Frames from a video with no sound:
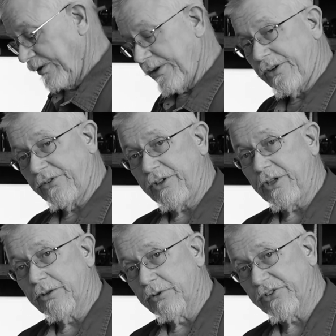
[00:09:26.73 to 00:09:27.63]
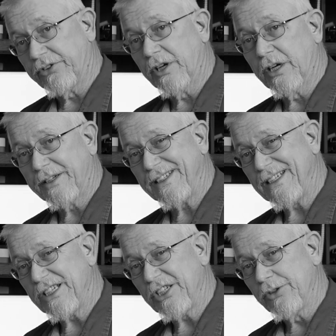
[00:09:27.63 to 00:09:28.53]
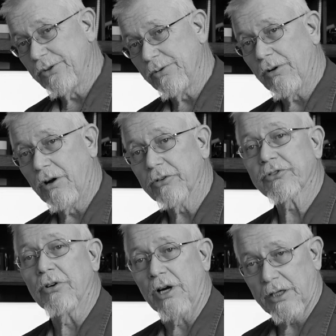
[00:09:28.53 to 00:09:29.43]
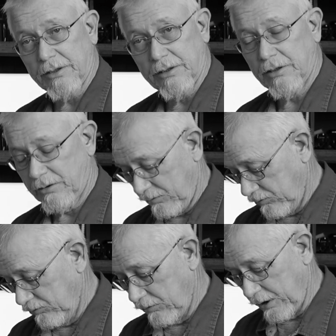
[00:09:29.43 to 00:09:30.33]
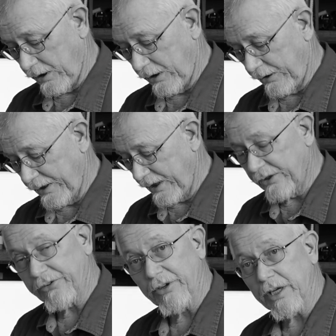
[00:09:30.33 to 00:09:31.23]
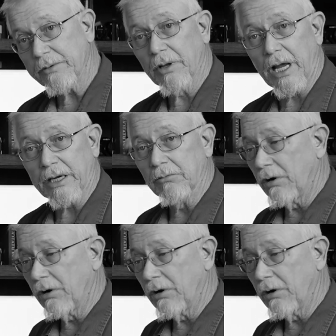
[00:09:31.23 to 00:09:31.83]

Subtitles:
It is the Arista EDU Ultra 100 ASA black and